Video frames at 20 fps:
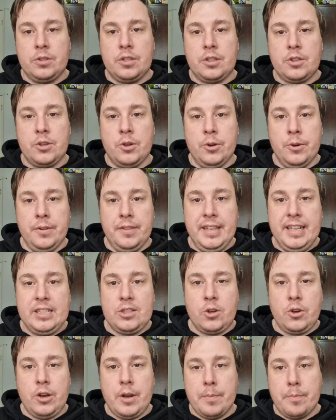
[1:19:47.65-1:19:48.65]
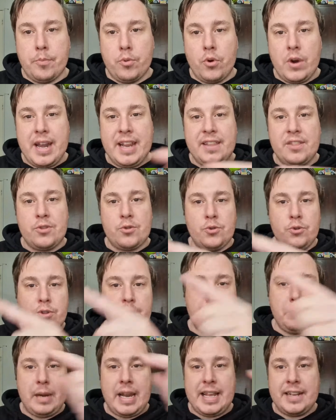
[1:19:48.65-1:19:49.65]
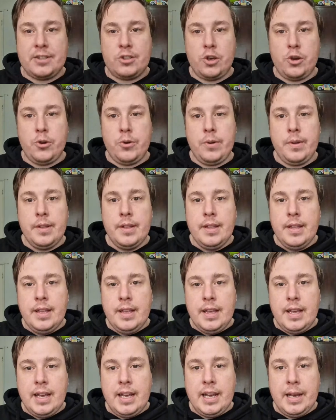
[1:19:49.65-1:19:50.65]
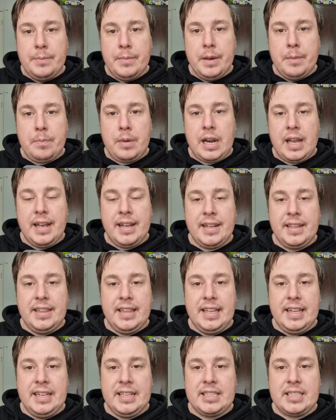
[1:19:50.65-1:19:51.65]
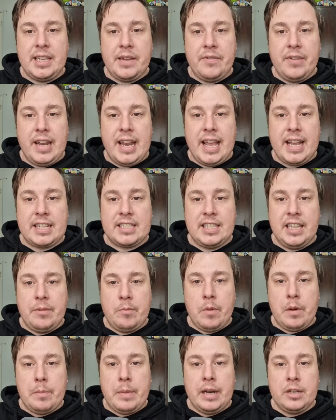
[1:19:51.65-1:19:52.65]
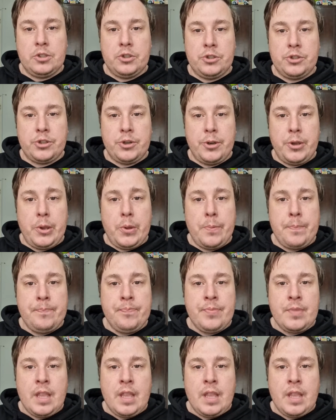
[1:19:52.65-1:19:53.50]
So these are going to break through the plateau, applying these 7 hacks that I'm about to show you.